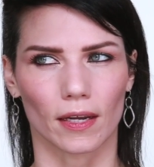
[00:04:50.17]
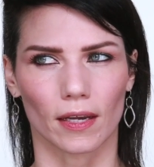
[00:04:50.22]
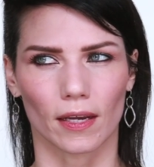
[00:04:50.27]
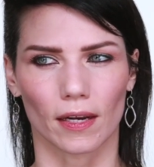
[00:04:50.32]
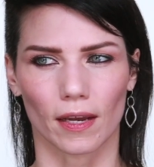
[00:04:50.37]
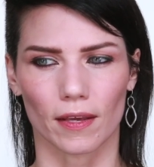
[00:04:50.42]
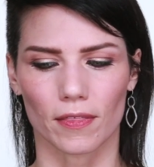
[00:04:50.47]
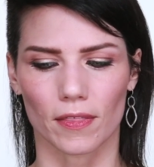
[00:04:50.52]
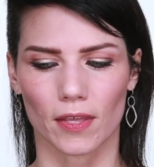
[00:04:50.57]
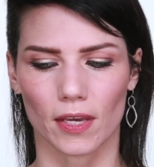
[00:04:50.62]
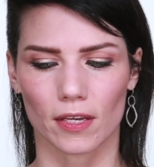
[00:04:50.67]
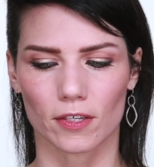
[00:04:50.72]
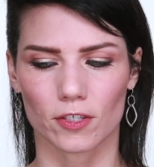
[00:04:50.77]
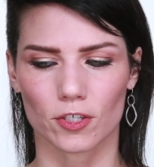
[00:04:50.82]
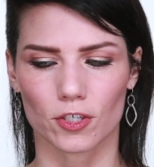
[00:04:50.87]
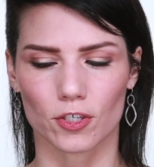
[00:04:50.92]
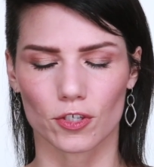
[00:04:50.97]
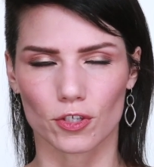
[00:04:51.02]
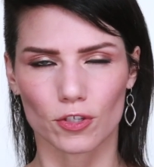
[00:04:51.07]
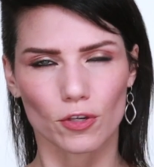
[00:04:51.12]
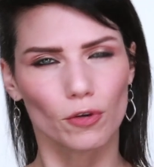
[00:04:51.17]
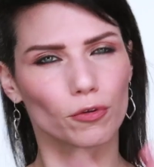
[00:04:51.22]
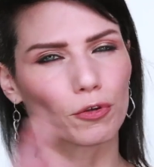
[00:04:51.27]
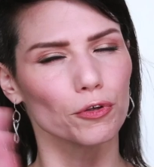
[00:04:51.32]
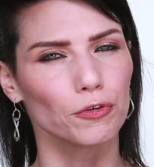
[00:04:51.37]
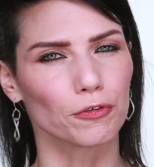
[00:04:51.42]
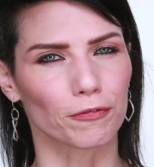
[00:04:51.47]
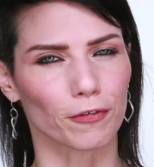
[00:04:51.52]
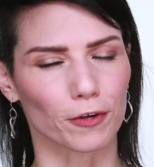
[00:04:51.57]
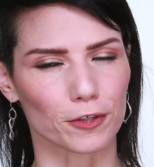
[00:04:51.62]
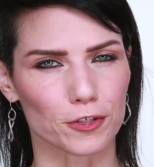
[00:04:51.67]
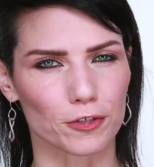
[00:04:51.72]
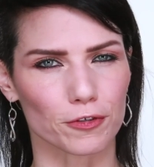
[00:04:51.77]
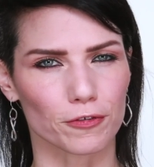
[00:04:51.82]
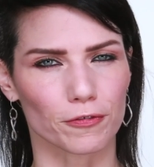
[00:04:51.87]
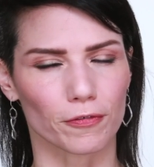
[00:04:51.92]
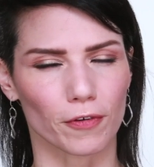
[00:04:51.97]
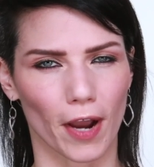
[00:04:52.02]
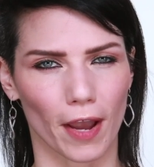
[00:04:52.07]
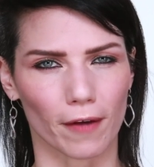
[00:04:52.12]
and I think it's just so
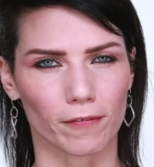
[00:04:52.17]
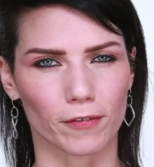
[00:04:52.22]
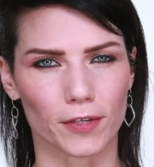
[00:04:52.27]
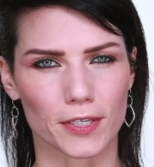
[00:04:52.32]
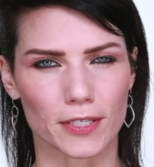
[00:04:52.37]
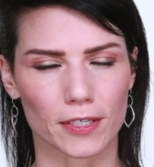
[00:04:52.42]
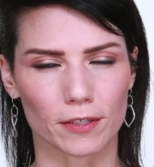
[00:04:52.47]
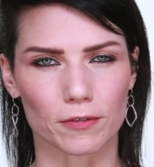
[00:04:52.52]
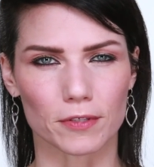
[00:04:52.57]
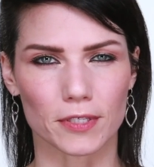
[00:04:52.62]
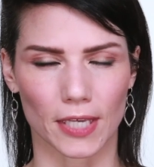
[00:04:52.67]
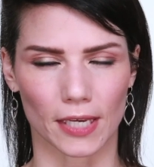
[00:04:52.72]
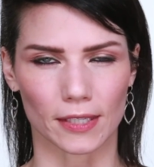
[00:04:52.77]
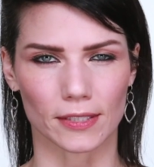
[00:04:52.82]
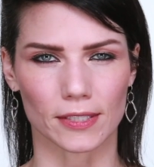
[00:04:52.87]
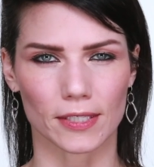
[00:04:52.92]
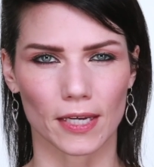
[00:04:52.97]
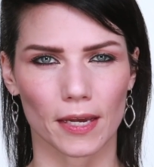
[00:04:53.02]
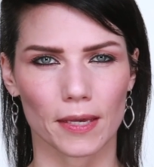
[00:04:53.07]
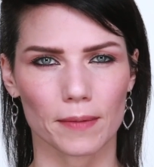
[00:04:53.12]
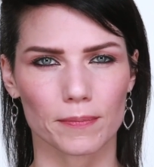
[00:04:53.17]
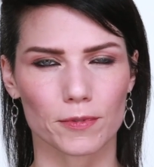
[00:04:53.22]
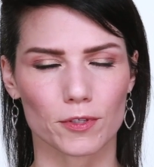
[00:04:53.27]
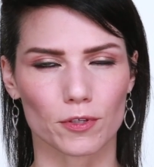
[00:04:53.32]
universal for every single skin type.